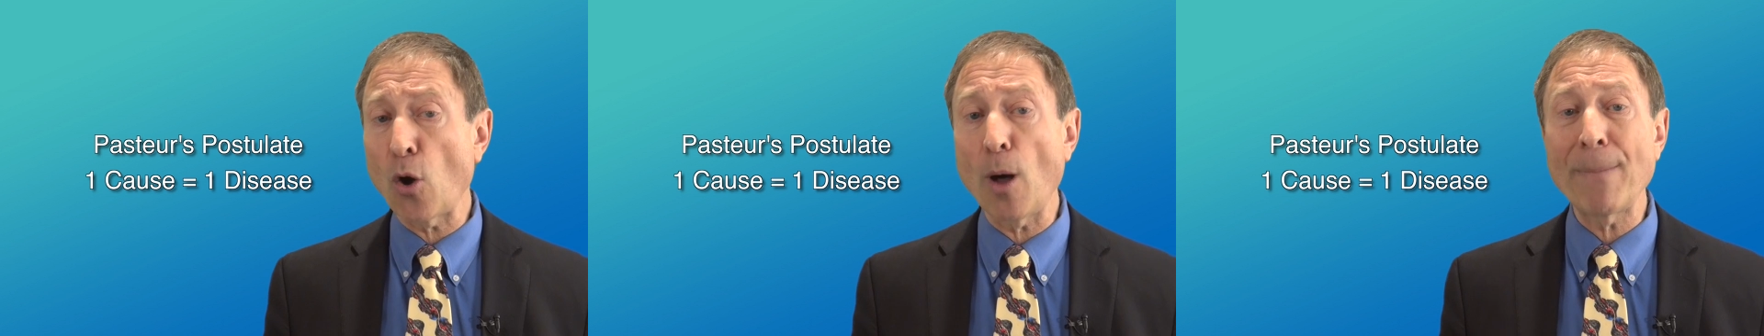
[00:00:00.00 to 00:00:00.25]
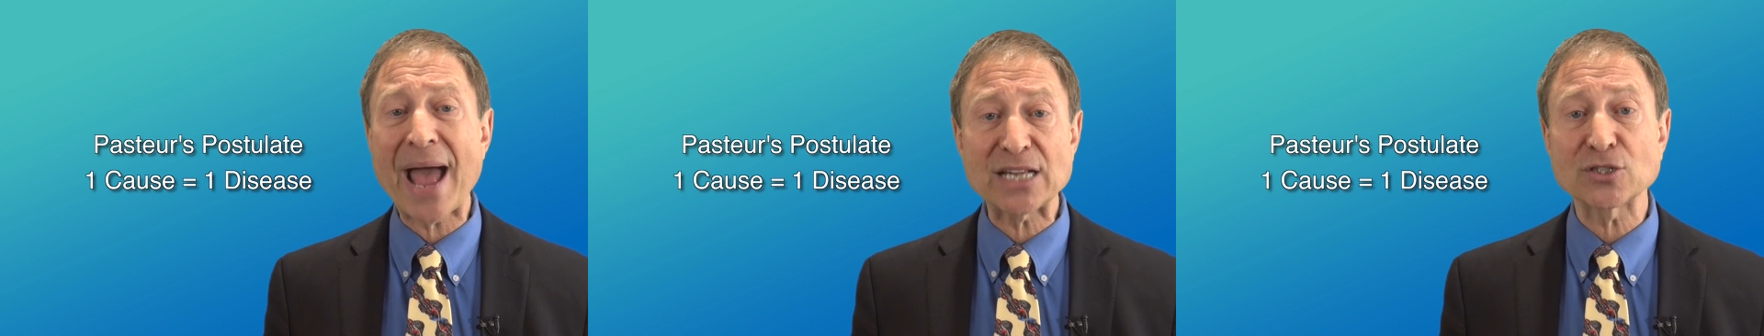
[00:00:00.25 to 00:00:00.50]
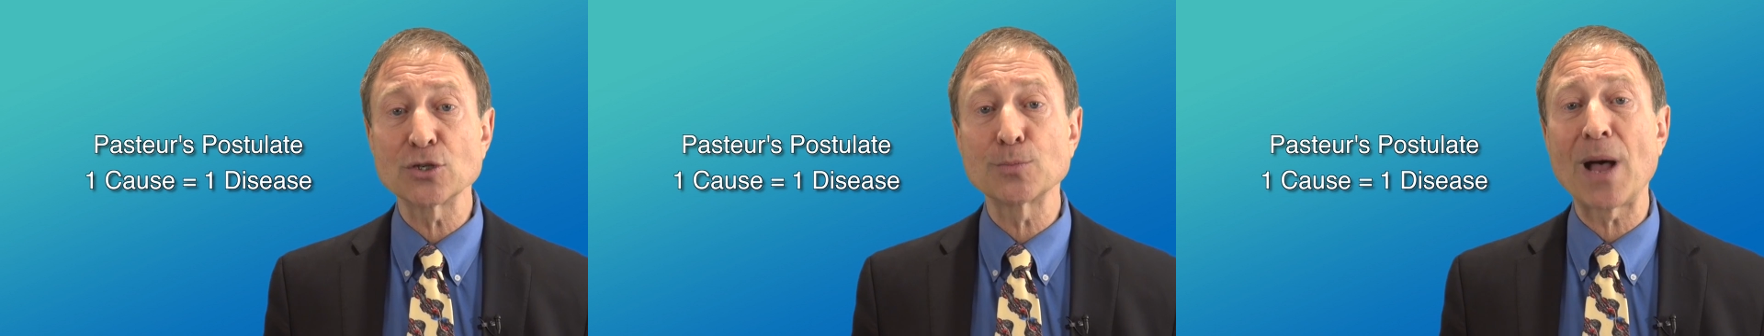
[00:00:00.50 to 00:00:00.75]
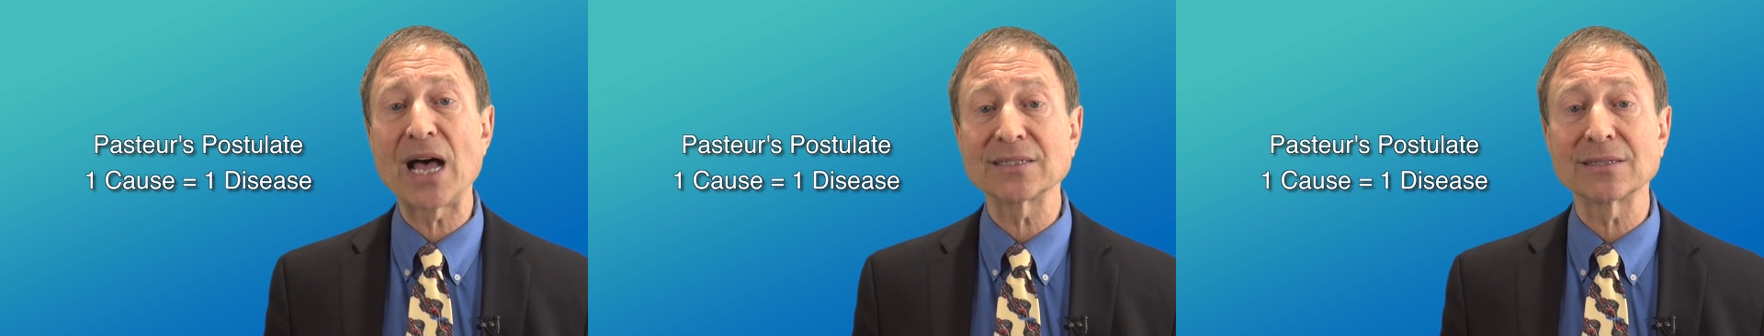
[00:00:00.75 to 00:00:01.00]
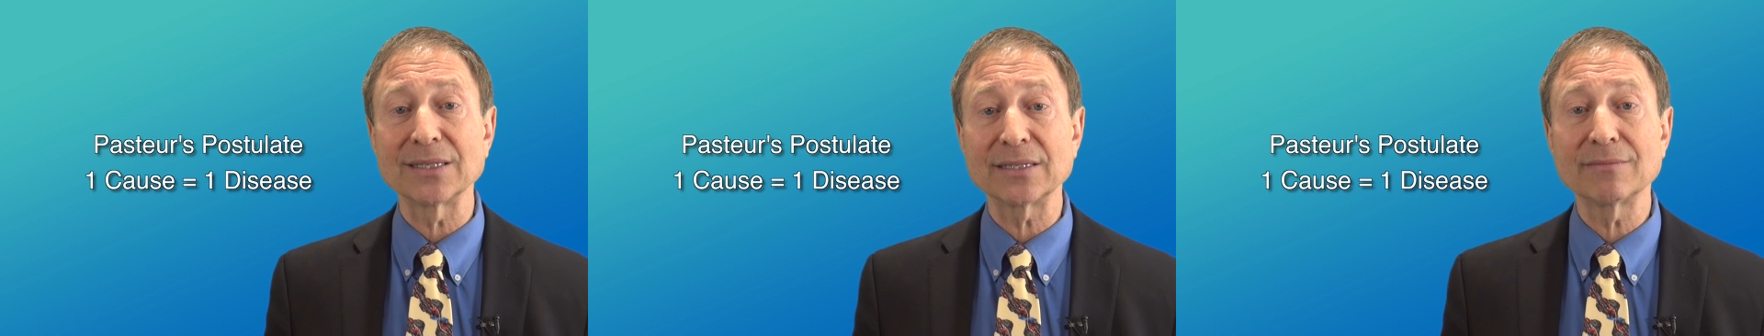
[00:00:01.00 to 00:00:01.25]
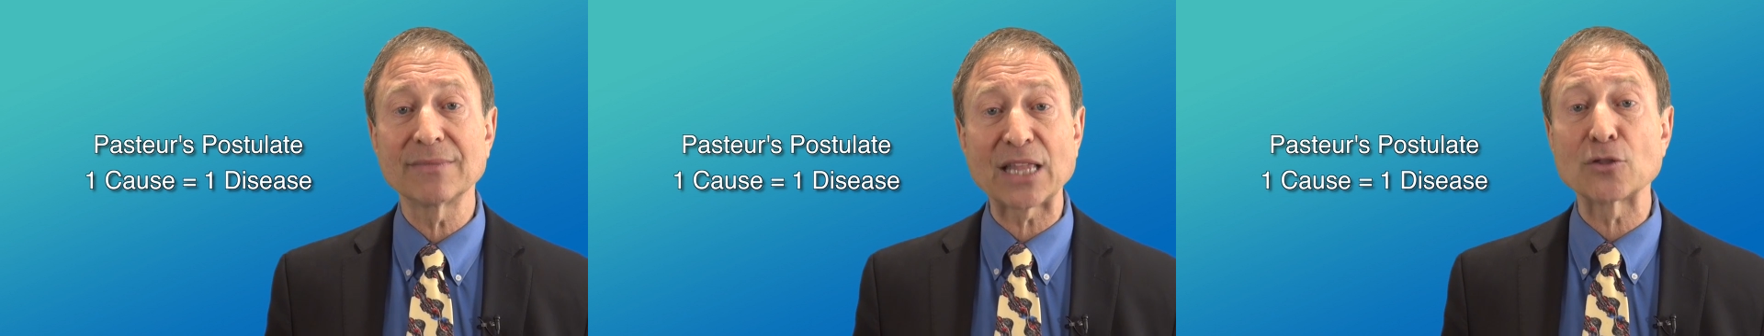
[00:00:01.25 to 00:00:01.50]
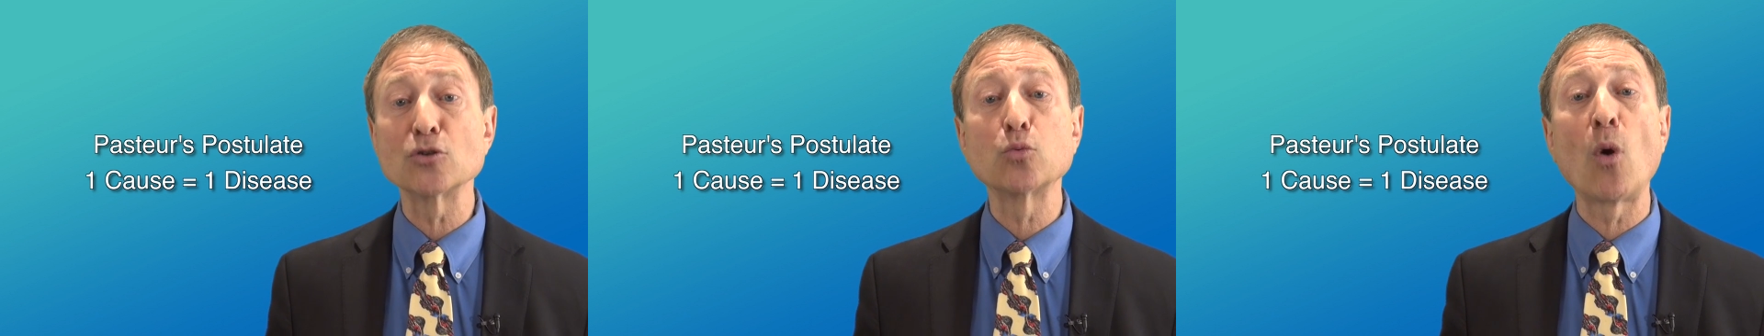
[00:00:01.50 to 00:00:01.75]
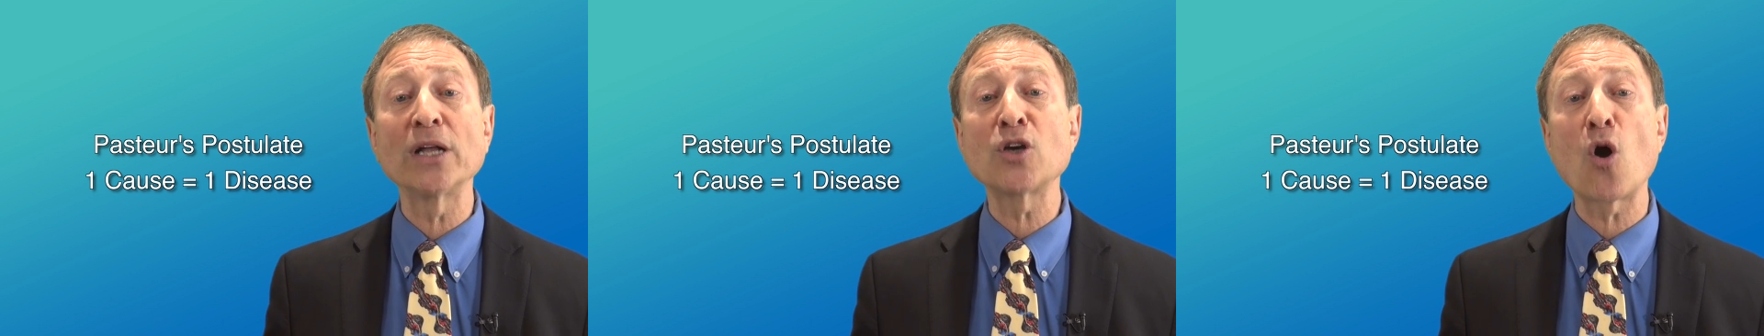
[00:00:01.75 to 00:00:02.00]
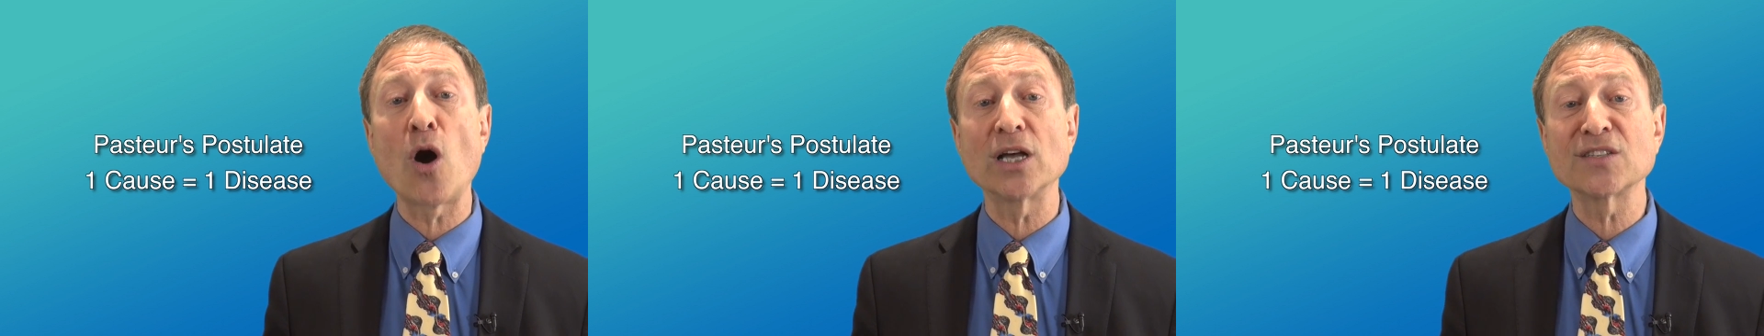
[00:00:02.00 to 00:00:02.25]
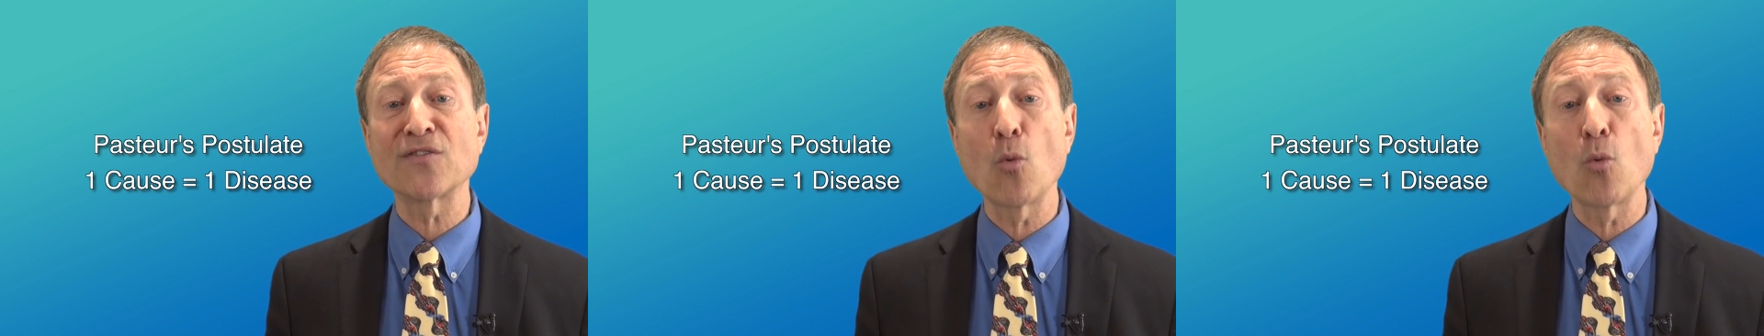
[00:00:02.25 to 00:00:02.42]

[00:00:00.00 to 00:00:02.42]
called Pasteur's postulate, that there's one cause